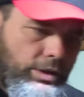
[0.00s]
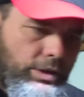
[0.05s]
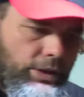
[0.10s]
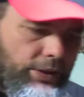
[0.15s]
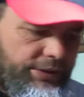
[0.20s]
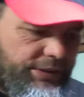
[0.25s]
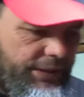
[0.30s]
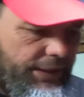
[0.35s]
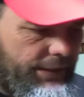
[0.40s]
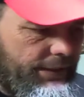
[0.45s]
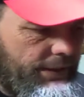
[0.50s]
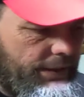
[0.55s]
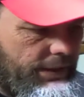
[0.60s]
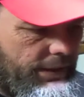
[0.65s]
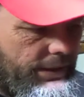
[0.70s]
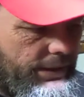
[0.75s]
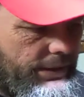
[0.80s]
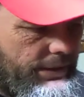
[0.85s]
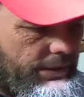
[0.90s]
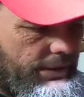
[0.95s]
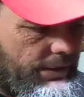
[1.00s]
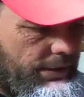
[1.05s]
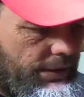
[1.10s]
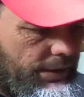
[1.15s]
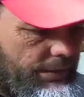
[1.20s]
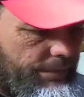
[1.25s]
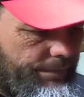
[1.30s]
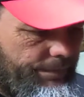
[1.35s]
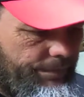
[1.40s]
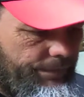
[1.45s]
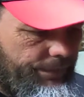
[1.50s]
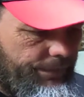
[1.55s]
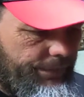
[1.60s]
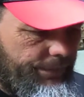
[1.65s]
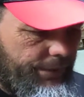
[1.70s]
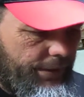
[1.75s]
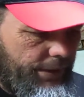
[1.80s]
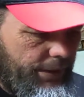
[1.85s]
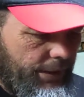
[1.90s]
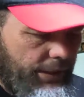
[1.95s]
I'll say it again.
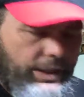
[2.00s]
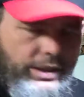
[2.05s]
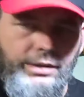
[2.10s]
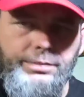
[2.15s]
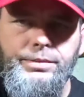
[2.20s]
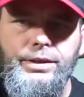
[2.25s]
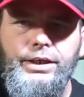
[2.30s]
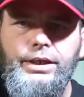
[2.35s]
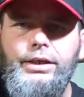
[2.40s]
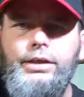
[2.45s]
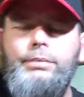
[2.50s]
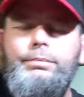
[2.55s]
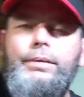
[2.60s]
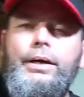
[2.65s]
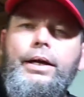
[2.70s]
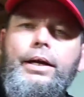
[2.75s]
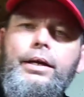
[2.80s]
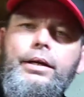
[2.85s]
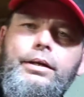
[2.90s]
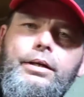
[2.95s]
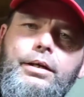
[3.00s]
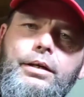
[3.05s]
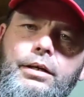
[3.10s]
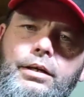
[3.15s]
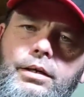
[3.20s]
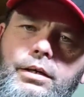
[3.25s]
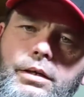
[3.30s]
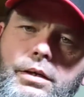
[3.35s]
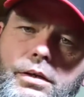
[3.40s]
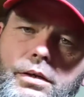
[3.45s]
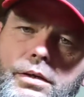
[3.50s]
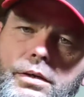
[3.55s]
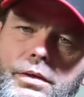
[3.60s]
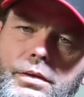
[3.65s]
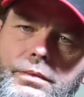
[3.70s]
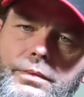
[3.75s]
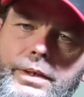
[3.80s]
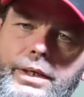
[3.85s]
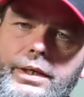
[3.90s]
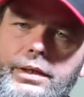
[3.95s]
Anybody can buy
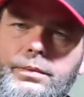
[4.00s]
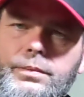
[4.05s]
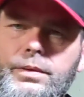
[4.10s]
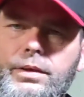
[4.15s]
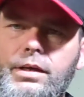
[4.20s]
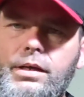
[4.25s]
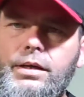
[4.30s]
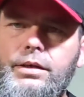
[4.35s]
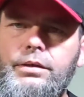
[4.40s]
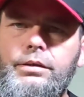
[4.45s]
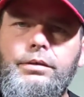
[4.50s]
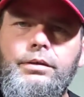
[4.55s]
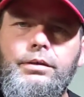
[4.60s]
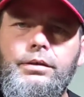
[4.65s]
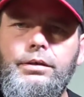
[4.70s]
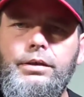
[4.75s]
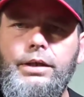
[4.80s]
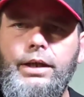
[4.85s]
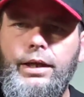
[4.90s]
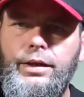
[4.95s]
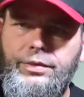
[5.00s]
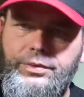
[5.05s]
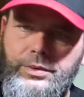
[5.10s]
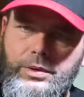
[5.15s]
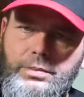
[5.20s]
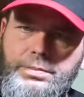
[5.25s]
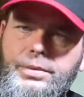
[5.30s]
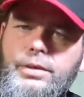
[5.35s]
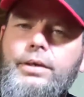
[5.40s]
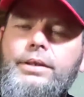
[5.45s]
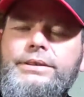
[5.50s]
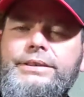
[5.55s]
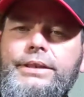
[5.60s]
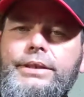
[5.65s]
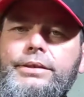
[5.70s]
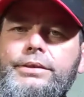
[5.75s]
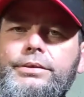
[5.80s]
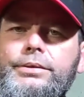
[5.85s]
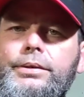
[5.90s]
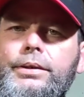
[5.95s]
ready to run and throw parts
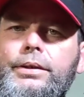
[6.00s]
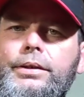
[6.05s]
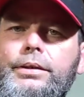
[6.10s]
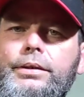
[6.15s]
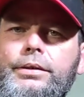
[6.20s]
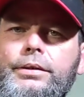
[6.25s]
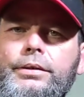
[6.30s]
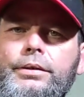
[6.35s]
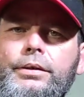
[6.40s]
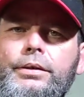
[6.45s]
into it.